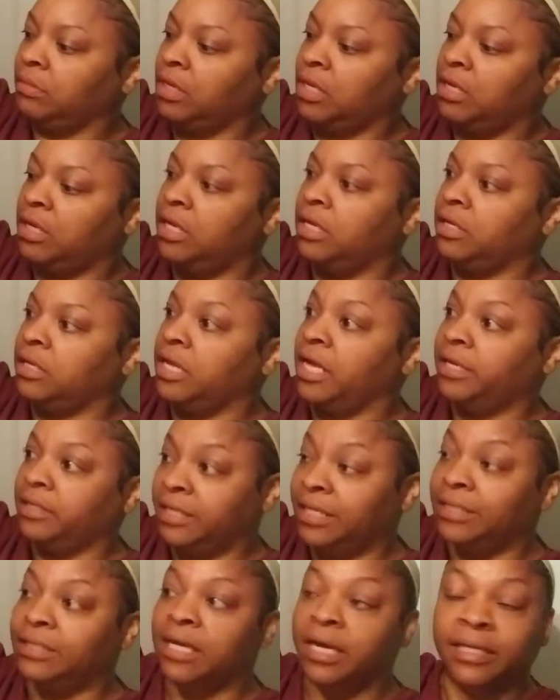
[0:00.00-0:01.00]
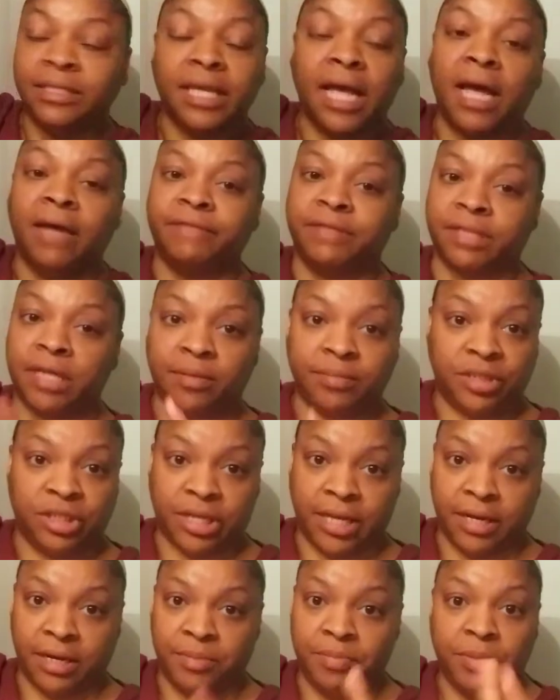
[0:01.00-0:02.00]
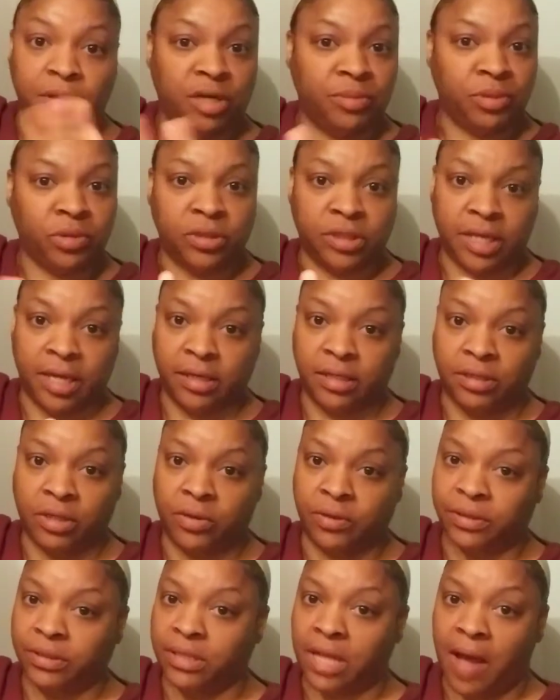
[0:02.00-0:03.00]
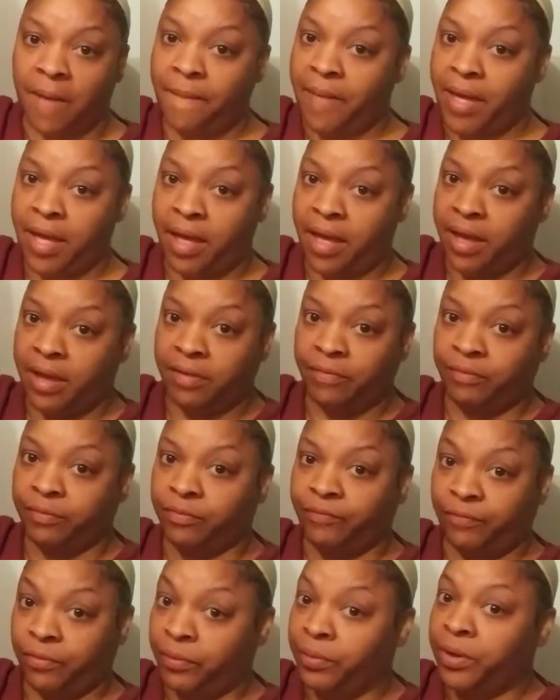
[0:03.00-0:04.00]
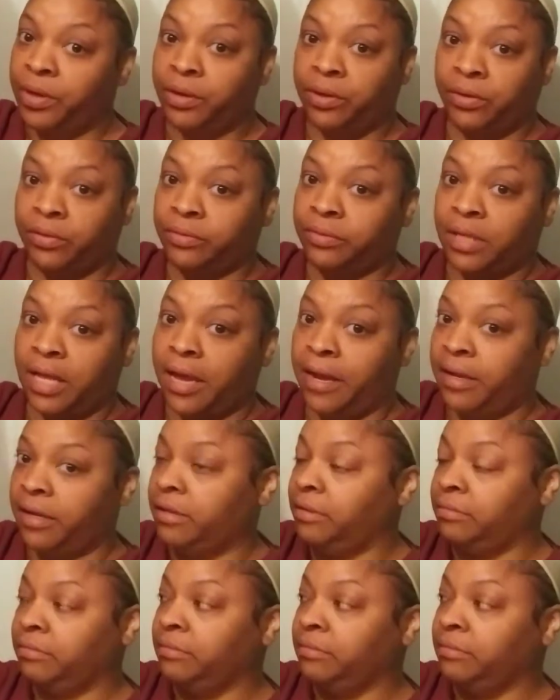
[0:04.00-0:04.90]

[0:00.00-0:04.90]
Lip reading: It does have some shedding, minimal shedding, though. It's not bad for real. Like,